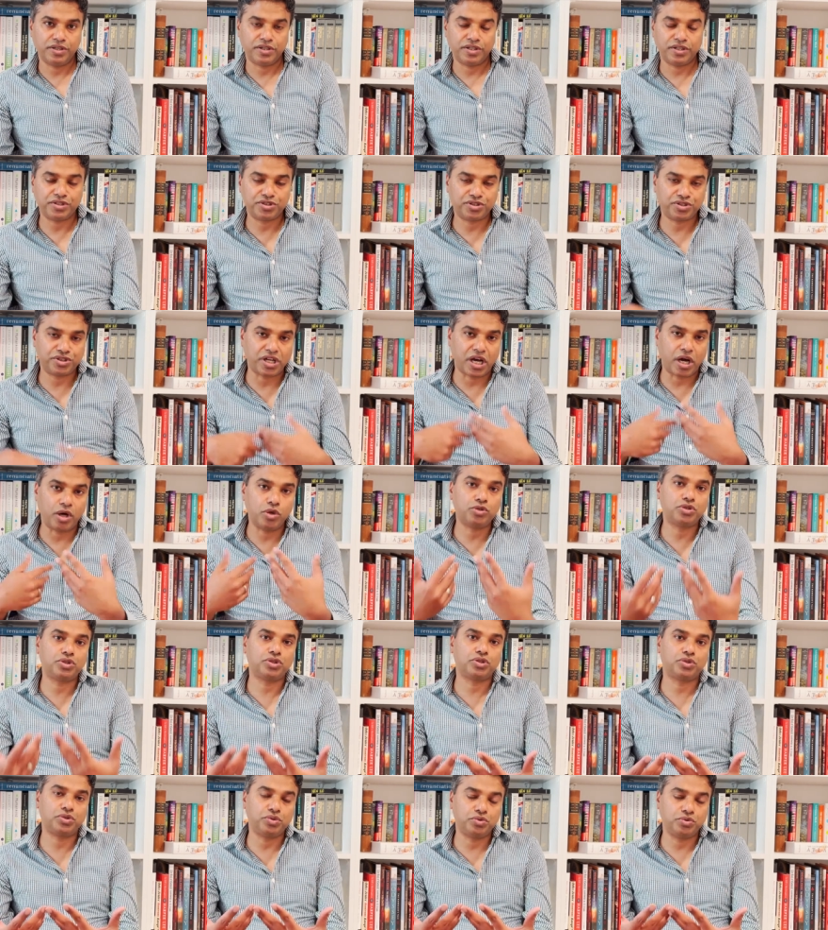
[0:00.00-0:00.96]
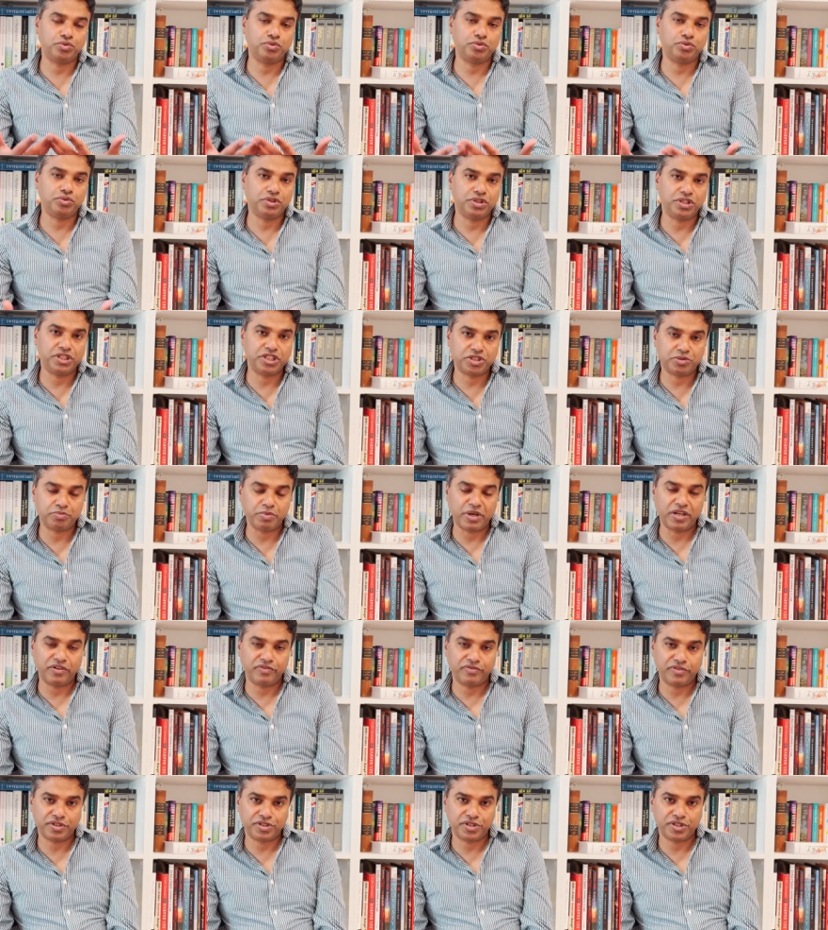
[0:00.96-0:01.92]
reached out to these
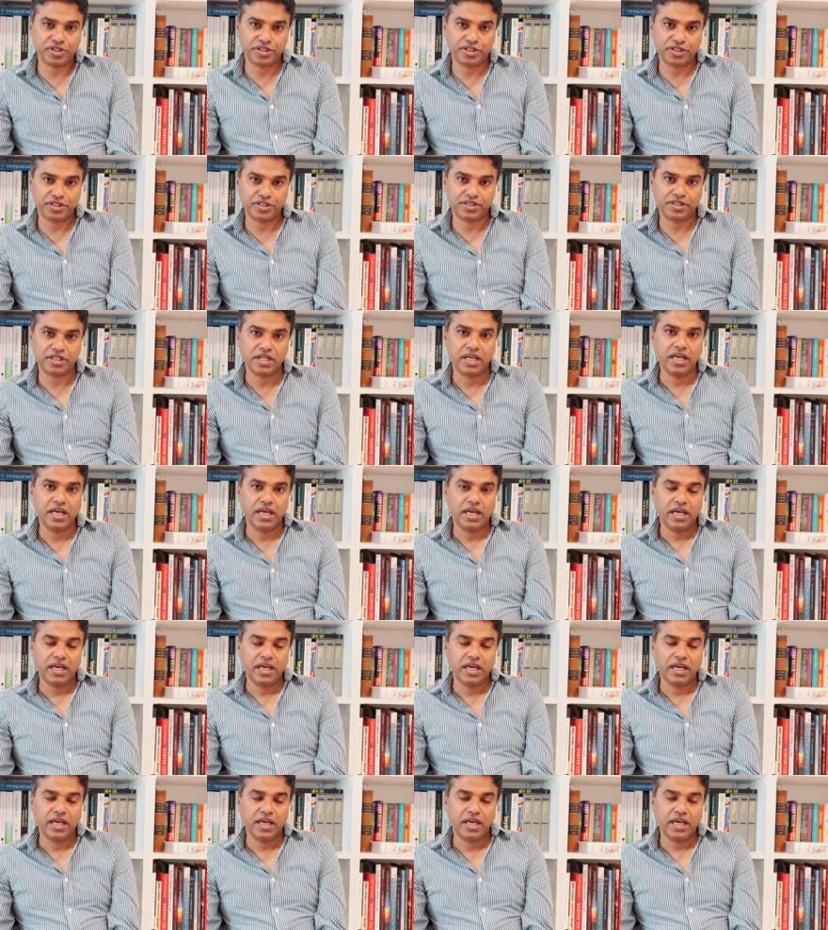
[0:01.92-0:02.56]
beneficiaries